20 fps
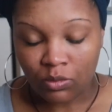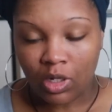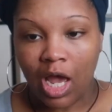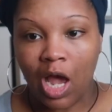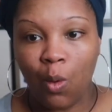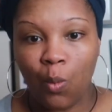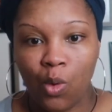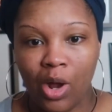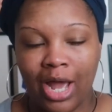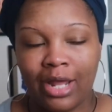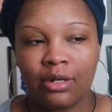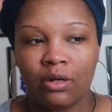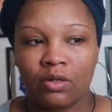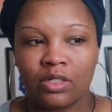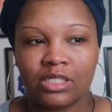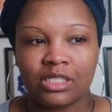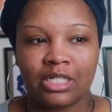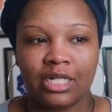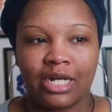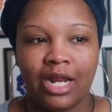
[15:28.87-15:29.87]
I
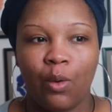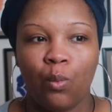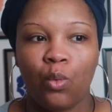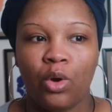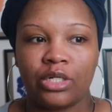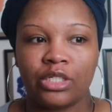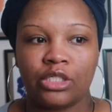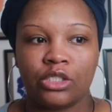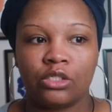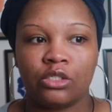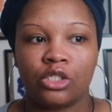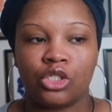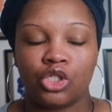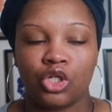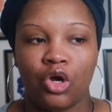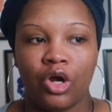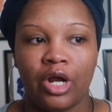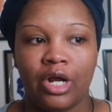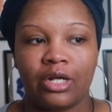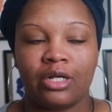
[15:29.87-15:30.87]
noticed that I wanted to
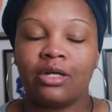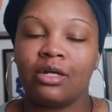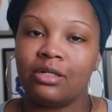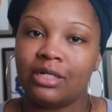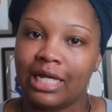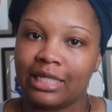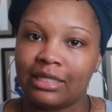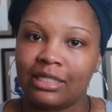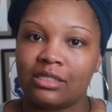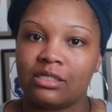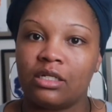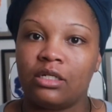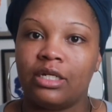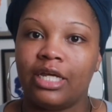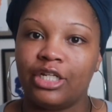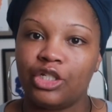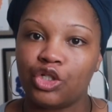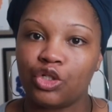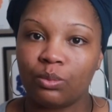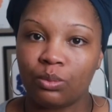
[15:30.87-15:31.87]
start connecting to
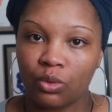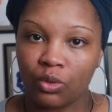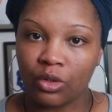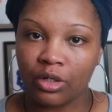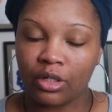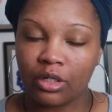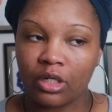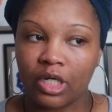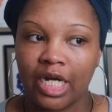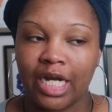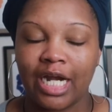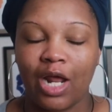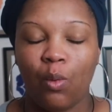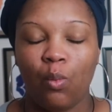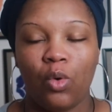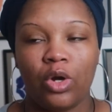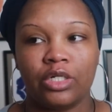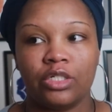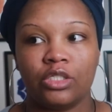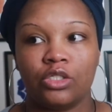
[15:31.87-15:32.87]
nature more, and I
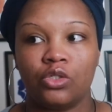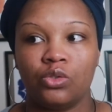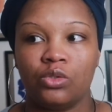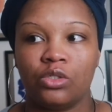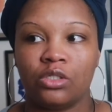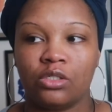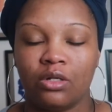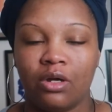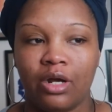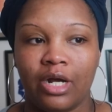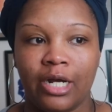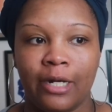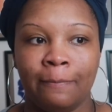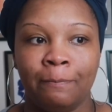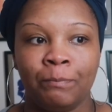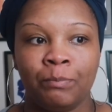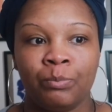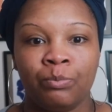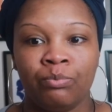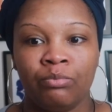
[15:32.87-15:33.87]
wanted to start
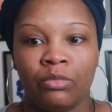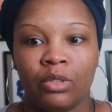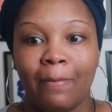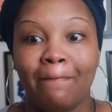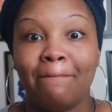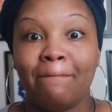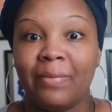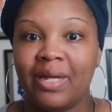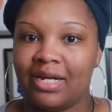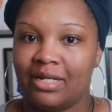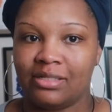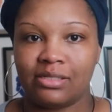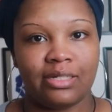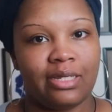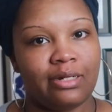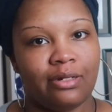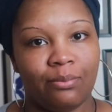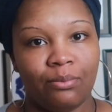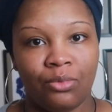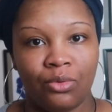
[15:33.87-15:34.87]

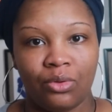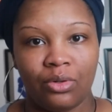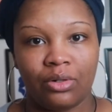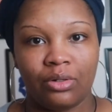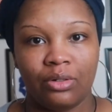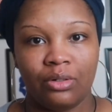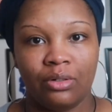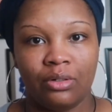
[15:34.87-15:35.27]
meditating more.